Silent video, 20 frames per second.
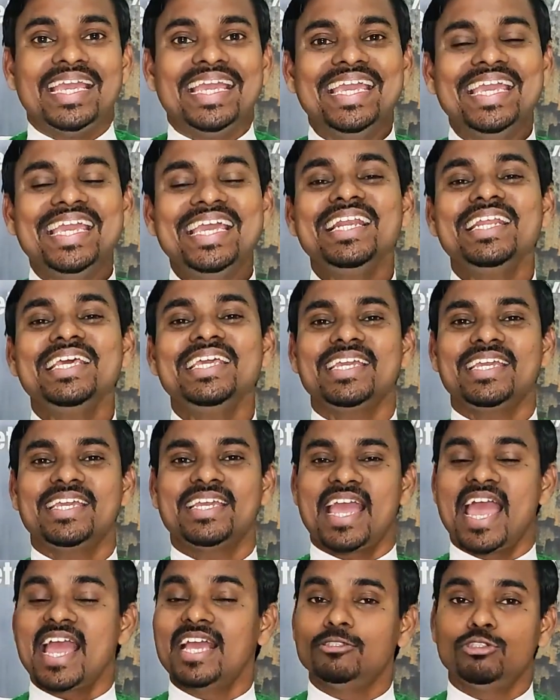
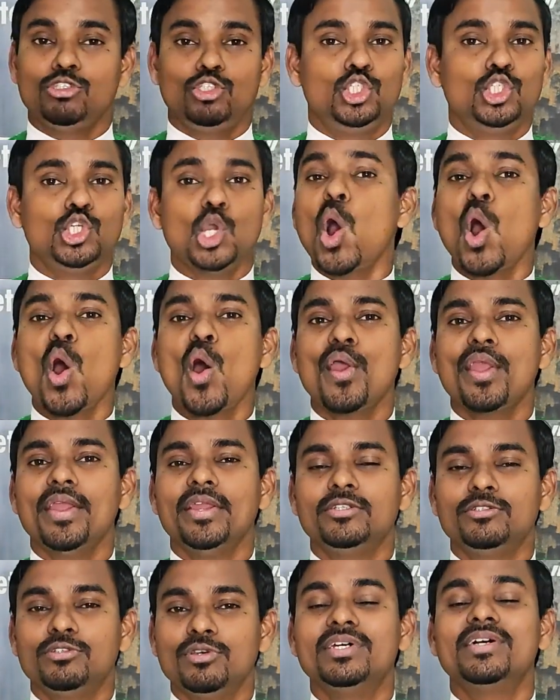healing and
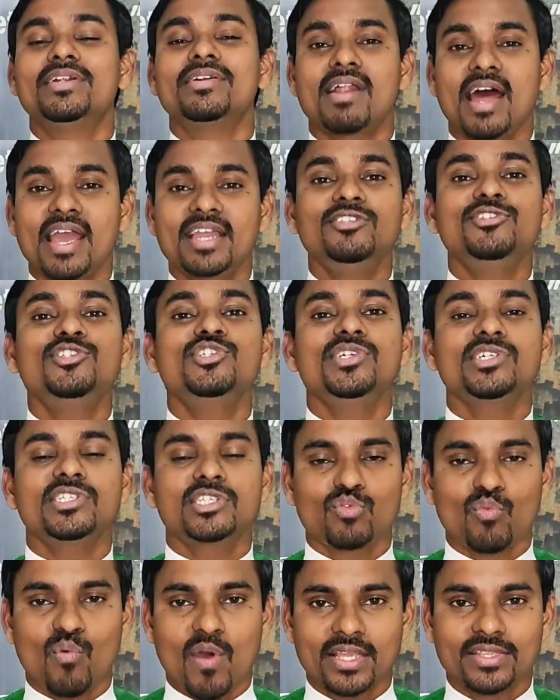joy to the
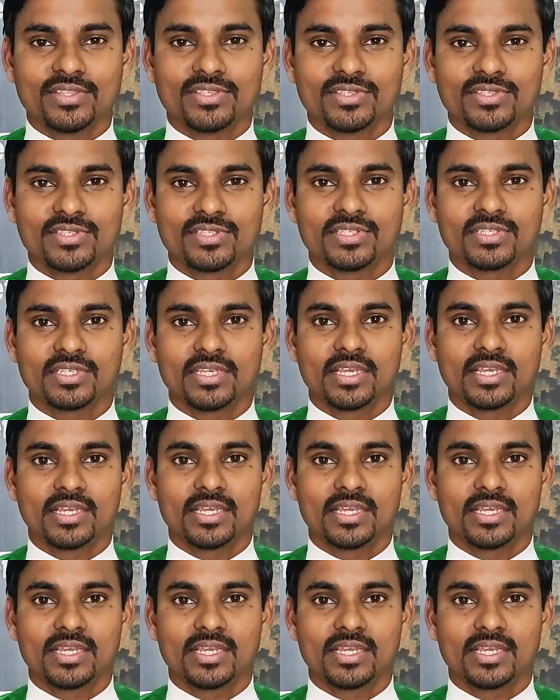righteous ones.